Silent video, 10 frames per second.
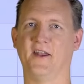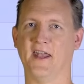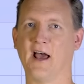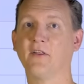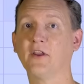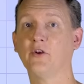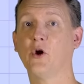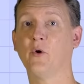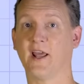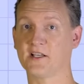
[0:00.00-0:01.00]
now that you
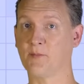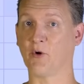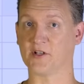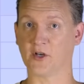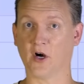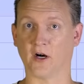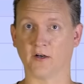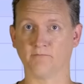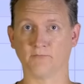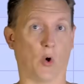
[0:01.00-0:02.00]
know what exponents
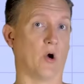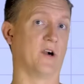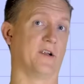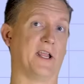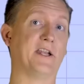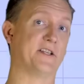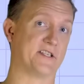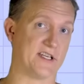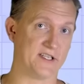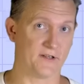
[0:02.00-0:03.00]
are, or
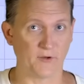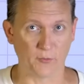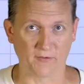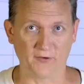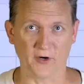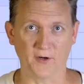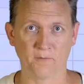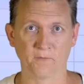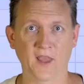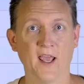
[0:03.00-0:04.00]
indices if you prefer,